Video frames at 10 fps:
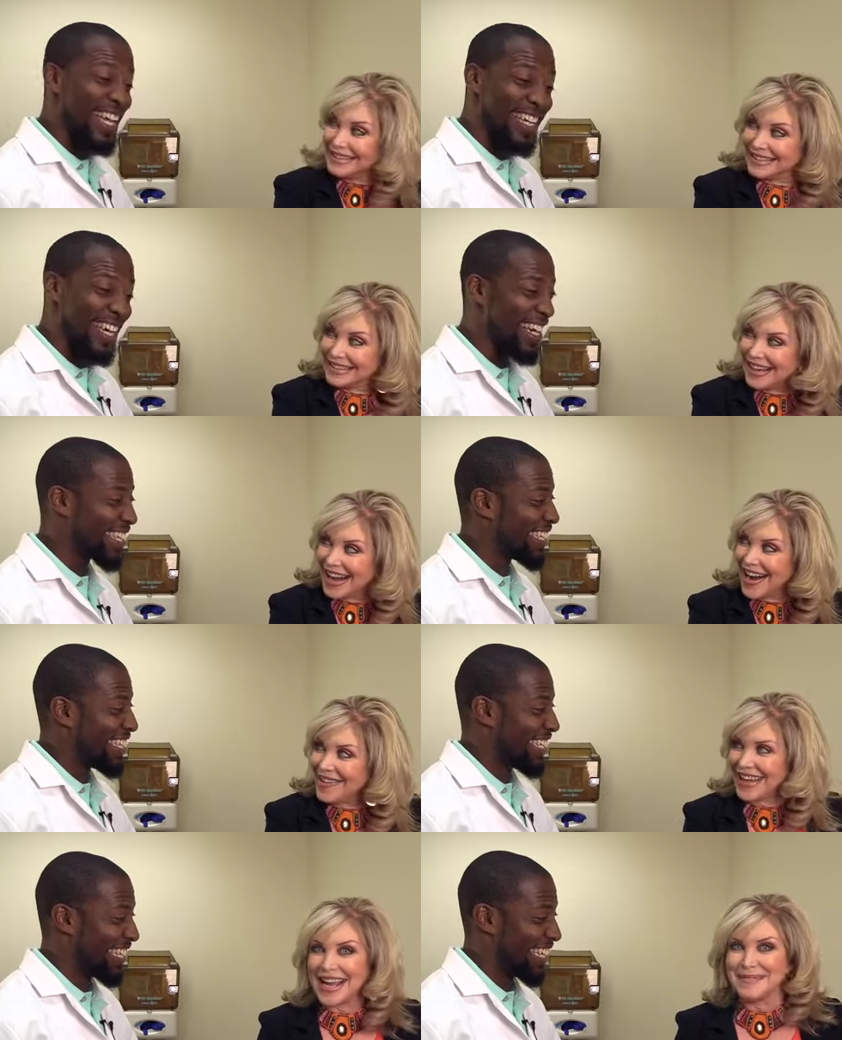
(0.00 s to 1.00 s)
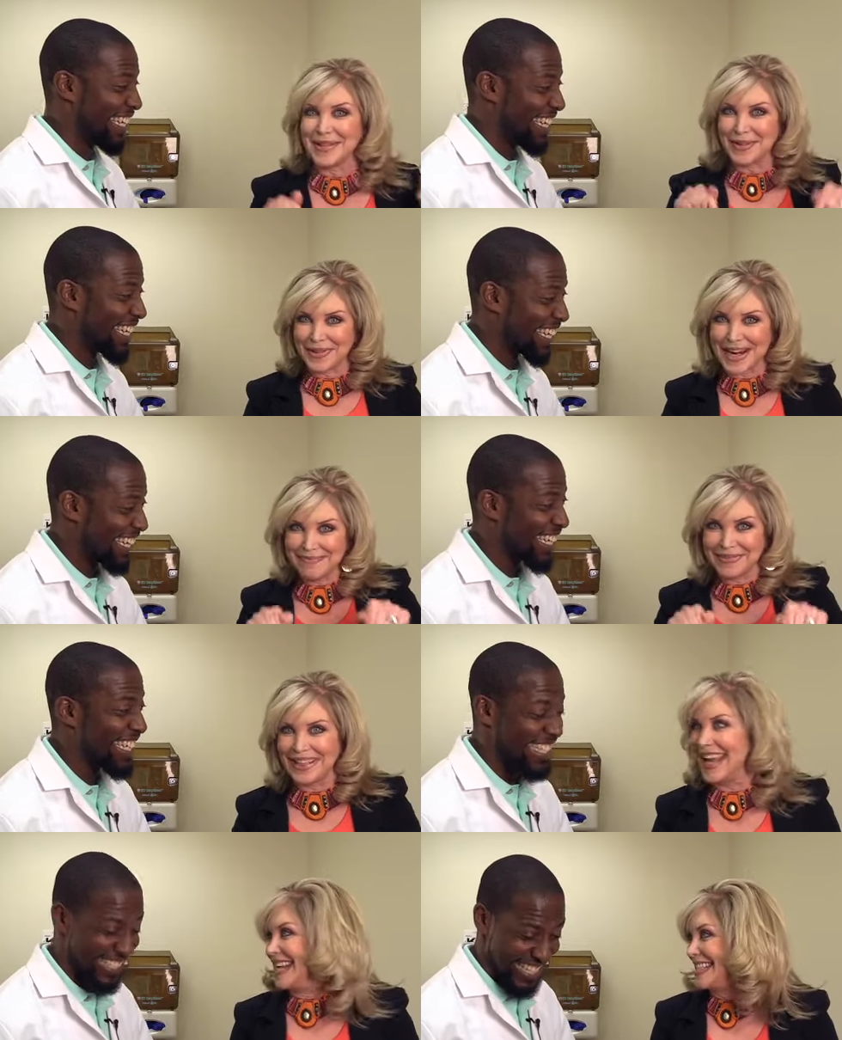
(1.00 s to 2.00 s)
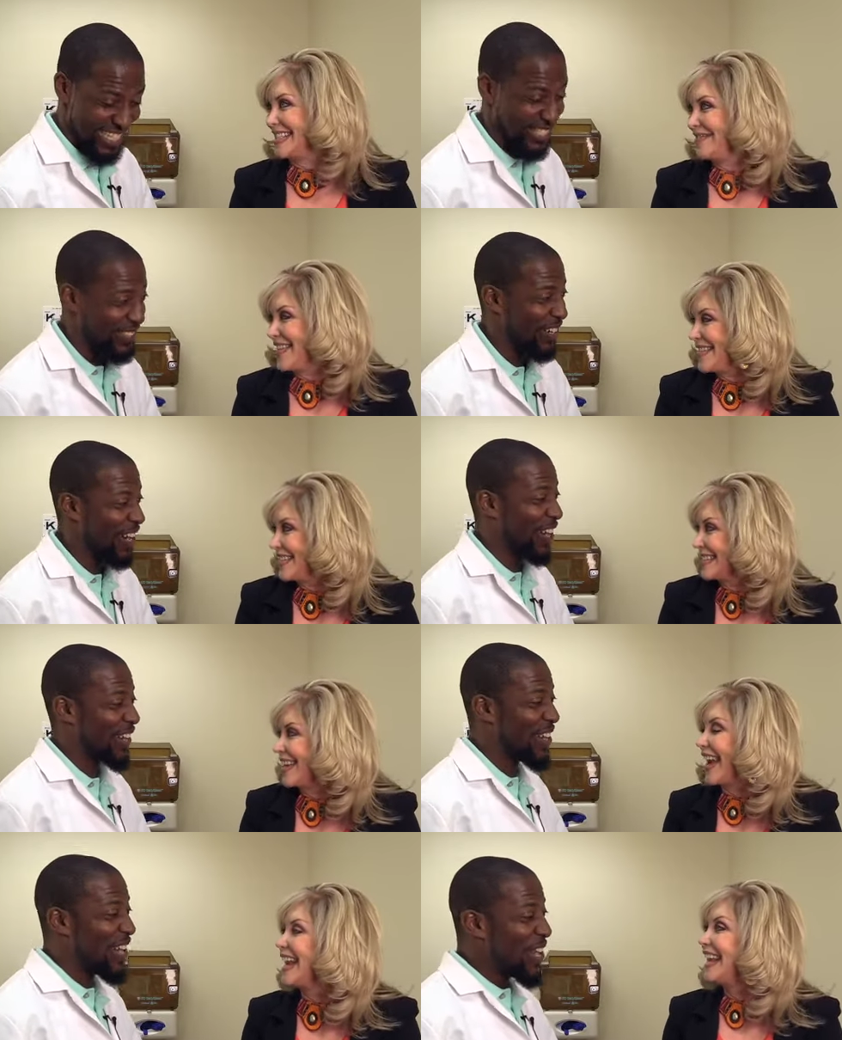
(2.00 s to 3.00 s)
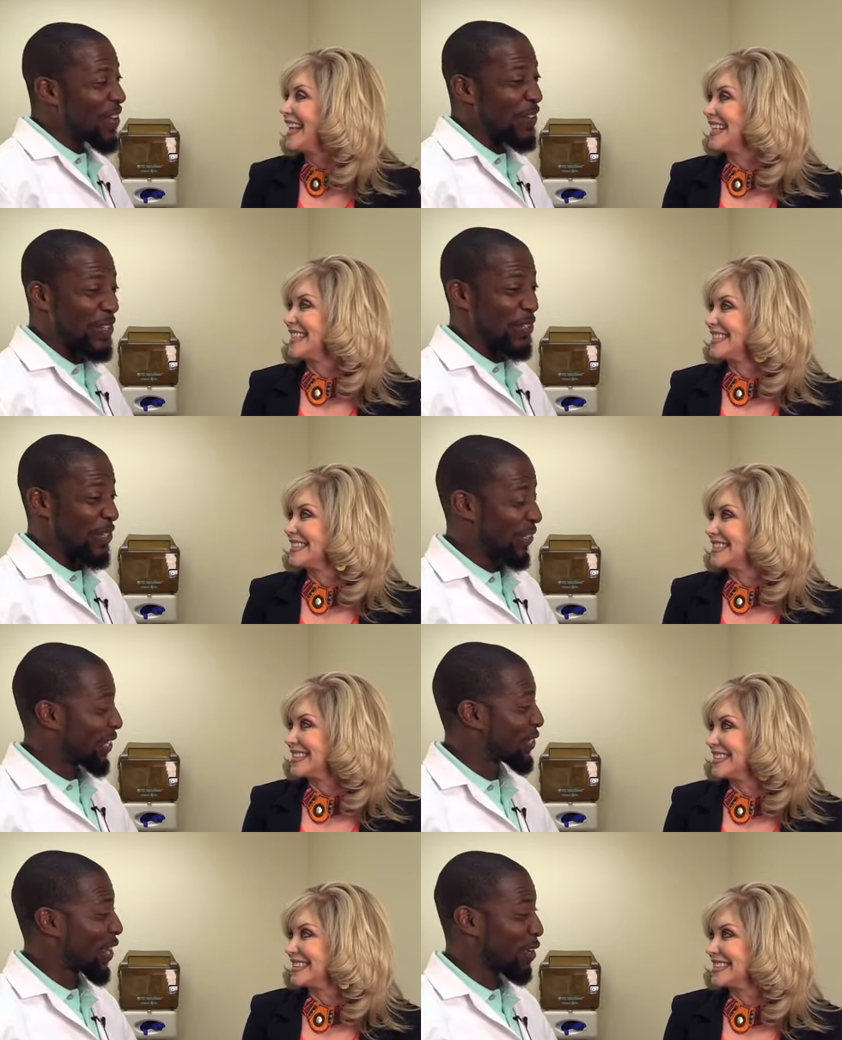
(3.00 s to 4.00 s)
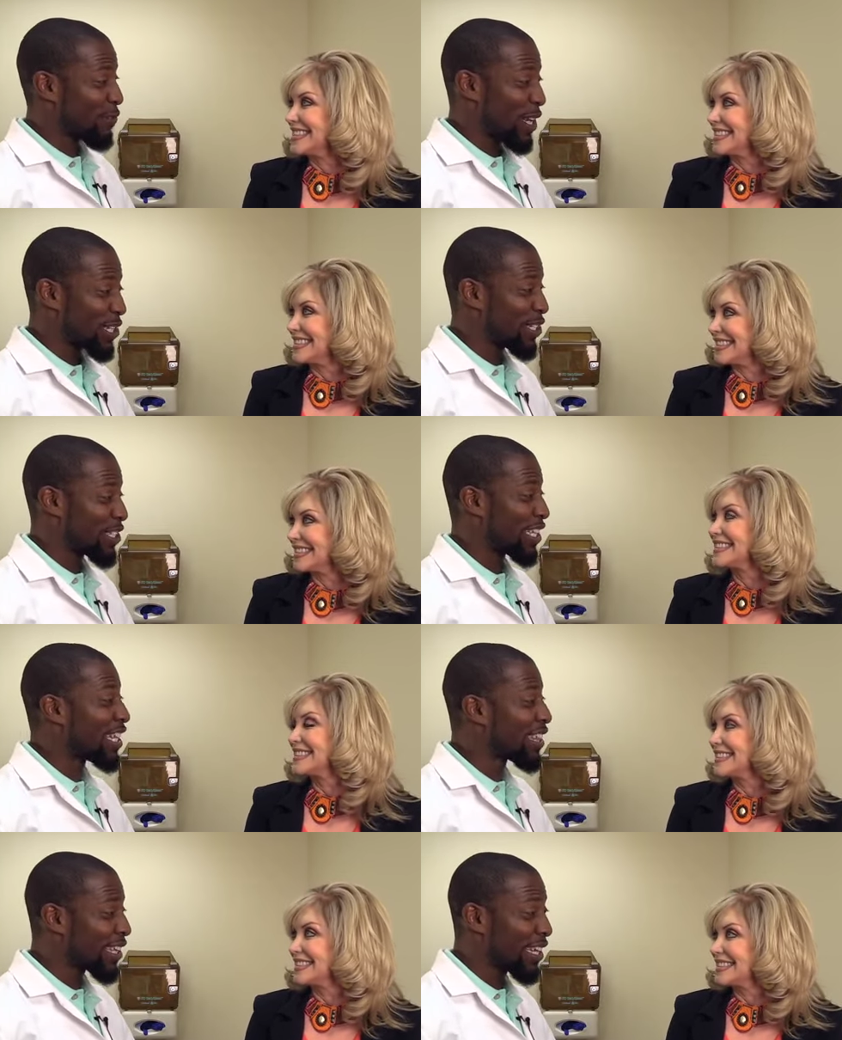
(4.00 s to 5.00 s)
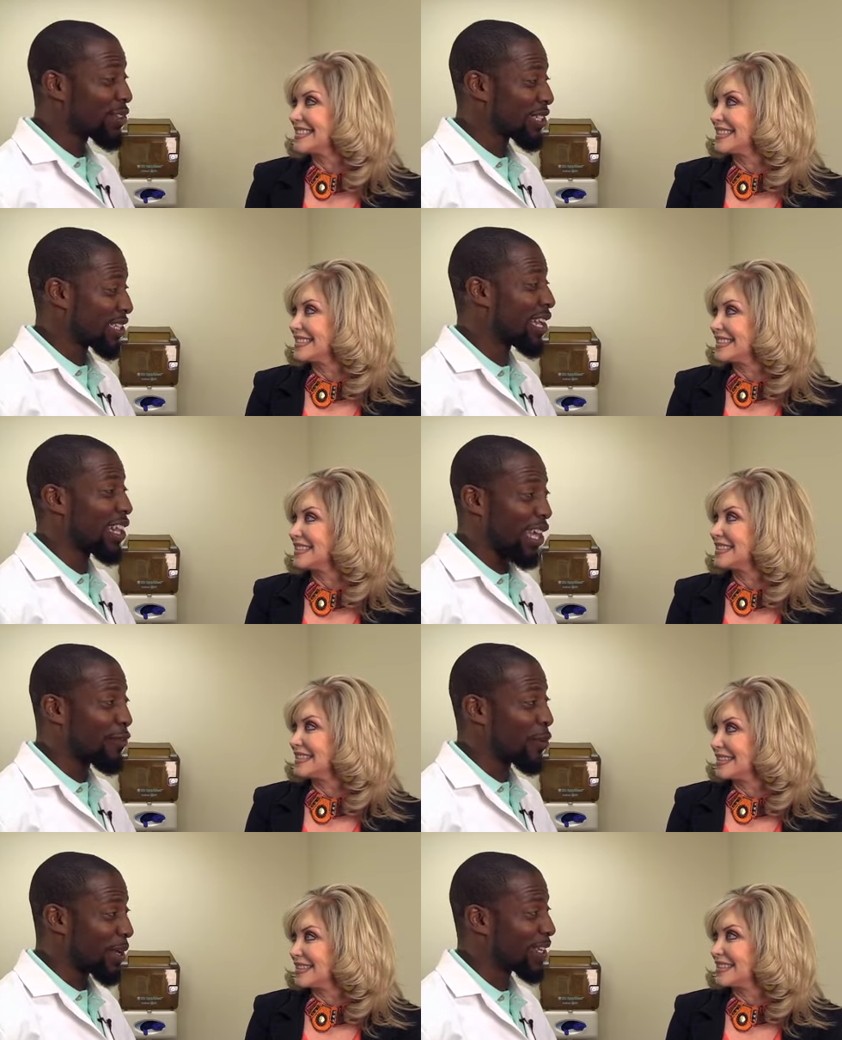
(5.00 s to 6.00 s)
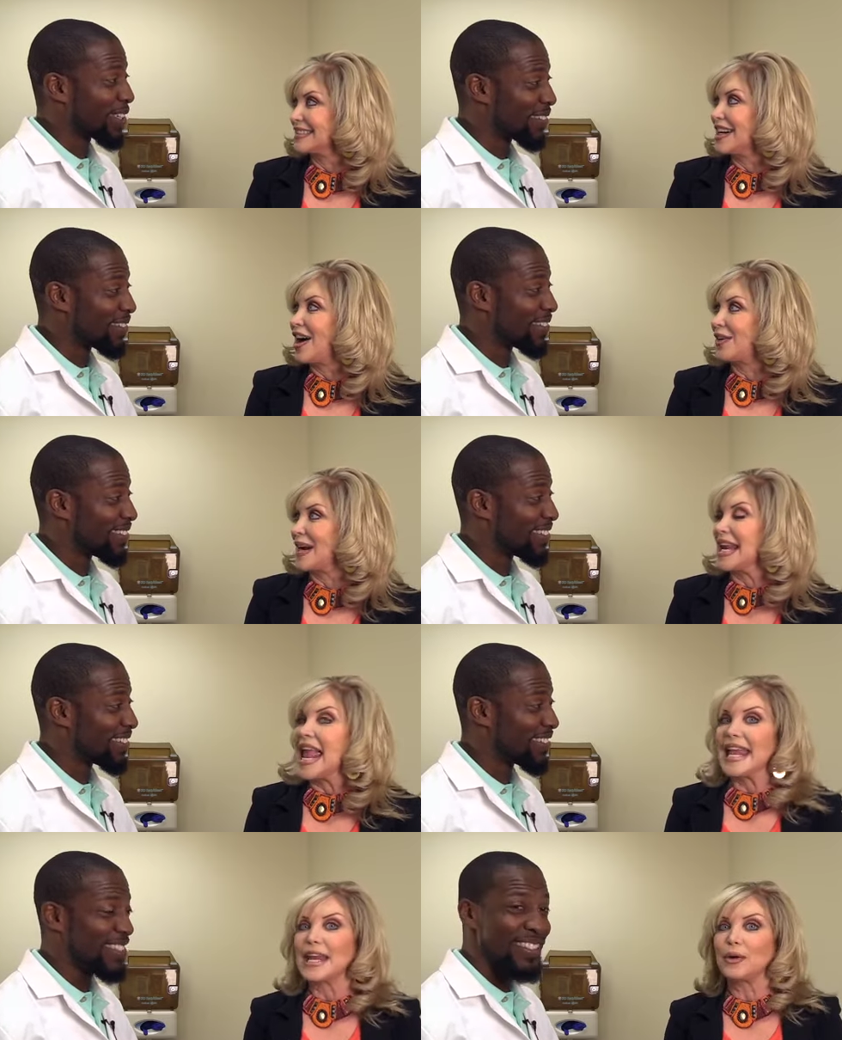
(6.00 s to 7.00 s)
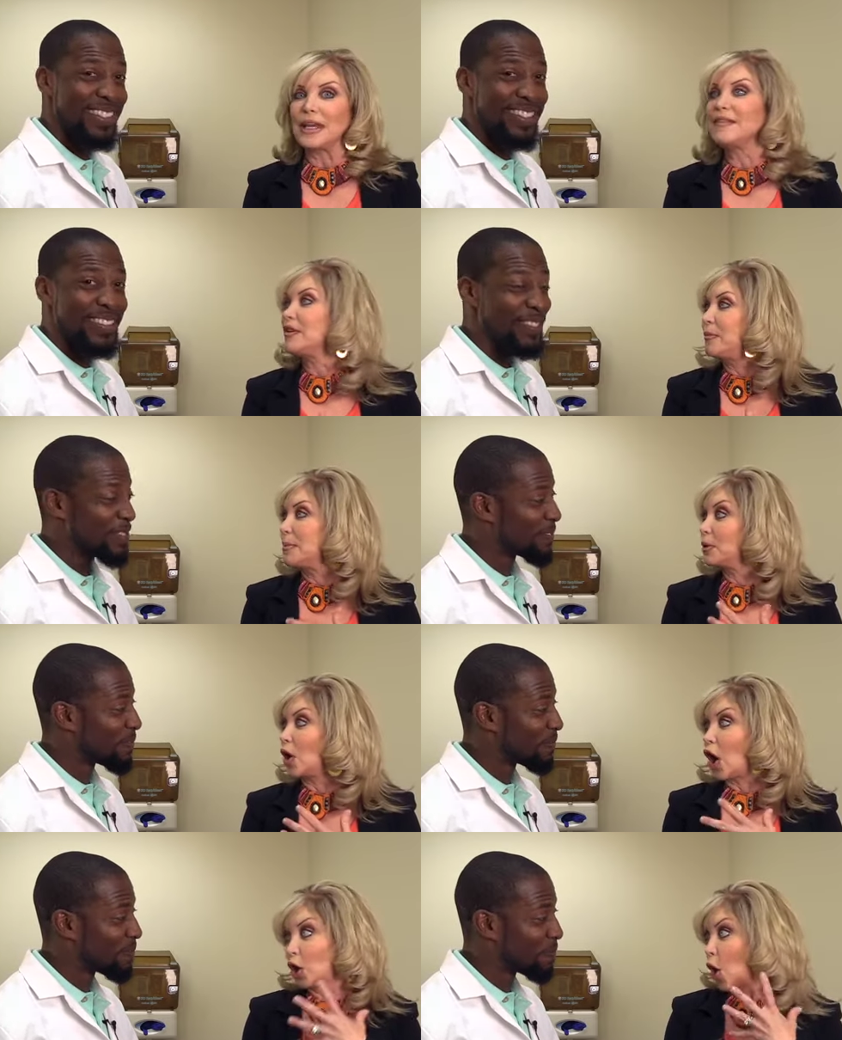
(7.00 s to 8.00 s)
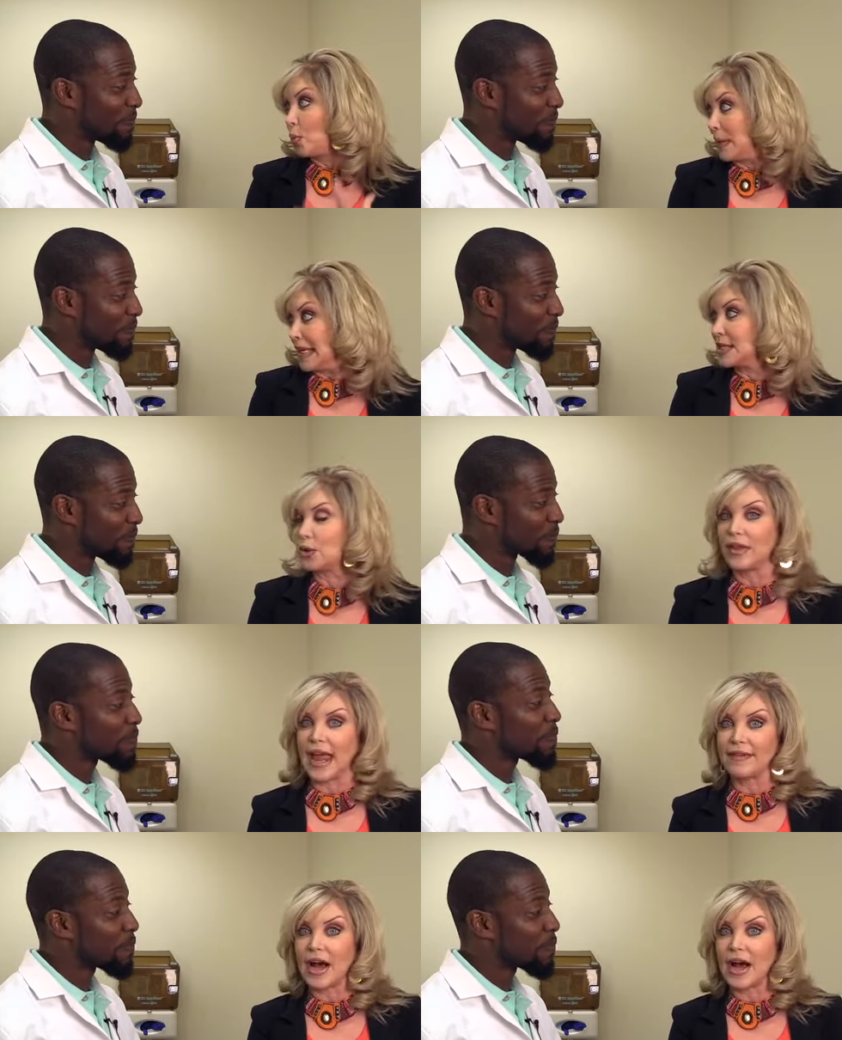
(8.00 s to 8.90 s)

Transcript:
Speaker 1: I can.
Speaker 2: Okay, I'm in the right place. yes, you are. Okay.
Speaker 1: We do urinary tract infections and anything else that's non-life threatening. All right.
Speaker 2: Now, even if people are obese or they have